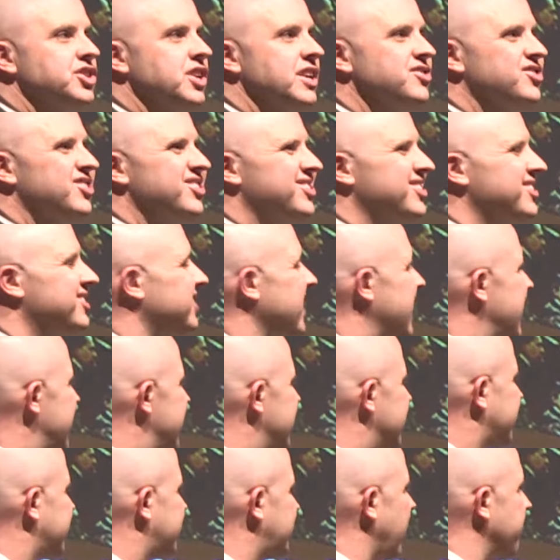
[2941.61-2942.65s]
justices.
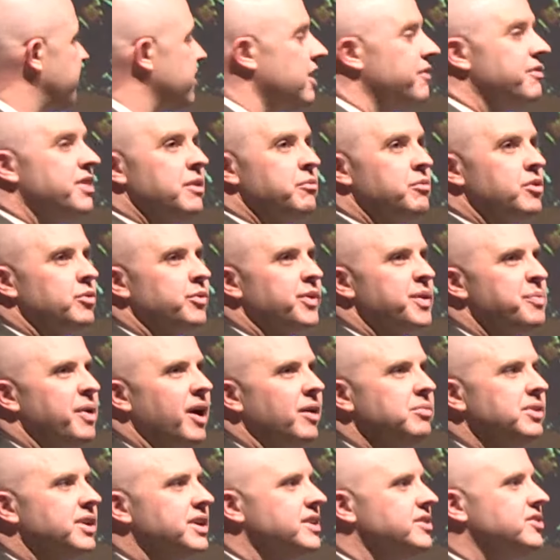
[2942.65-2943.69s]
Seven of them were
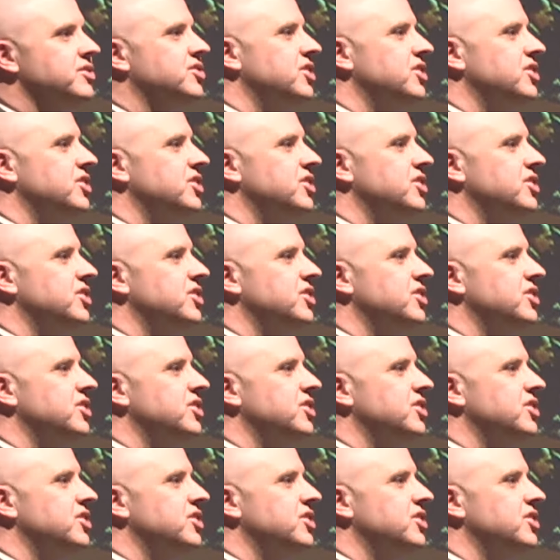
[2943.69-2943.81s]
Republicans,